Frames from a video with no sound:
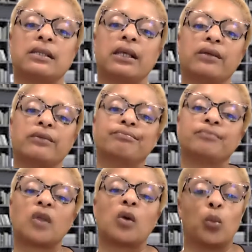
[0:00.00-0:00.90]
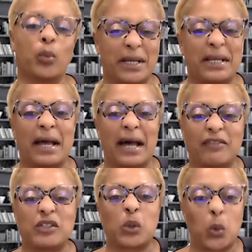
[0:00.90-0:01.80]
said, "We
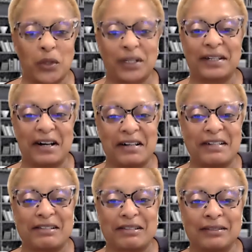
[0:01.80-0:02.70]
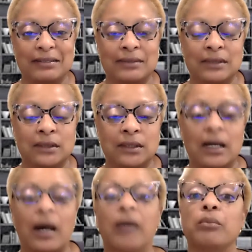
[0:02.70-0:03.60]
have to organize."
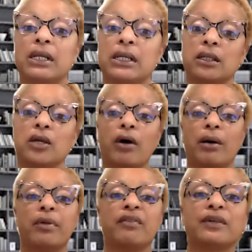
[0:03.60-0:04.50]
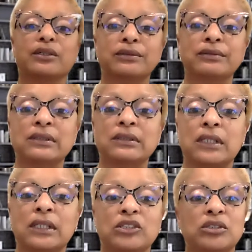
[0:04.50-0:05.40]
I immediately grabbed my phone
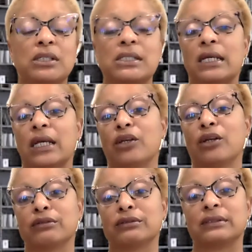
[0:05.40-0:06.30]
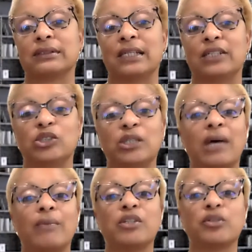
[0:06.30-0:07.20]
and started taking notes, and she
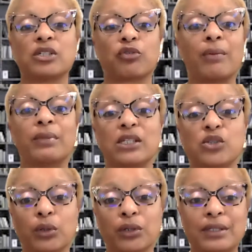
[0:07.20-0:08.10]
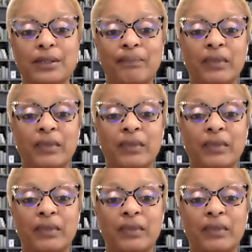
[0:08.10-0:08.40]
had me transcribe these words.